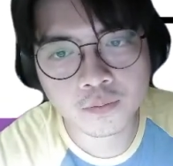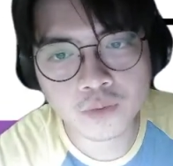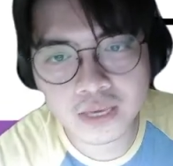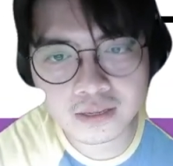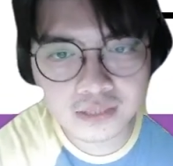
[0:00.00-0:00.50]

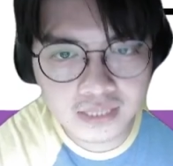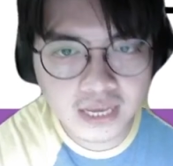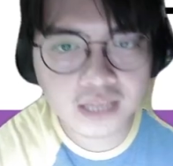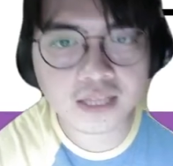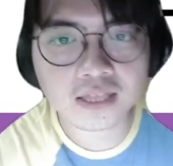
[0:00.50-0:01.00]
We can
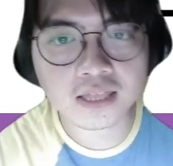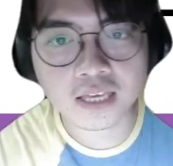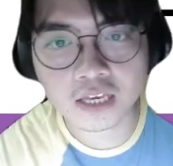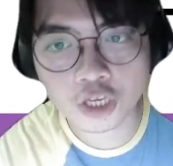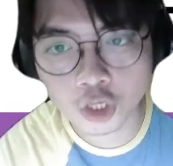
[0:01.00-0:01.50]
say that
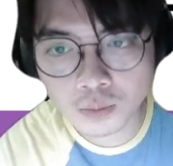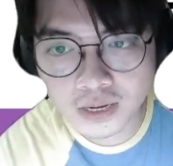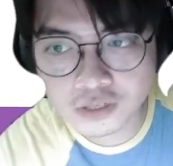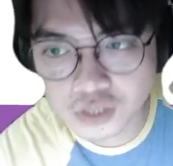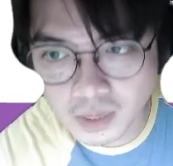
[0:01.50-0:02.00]
the Q
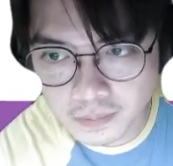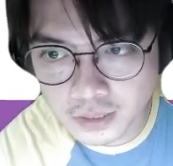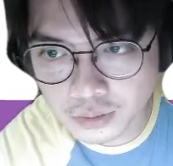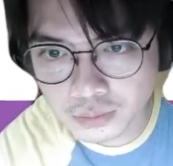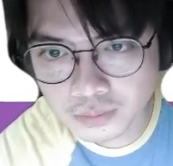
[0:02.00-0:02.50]
minus
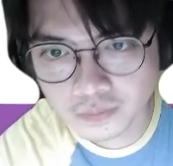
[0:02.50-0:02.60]
W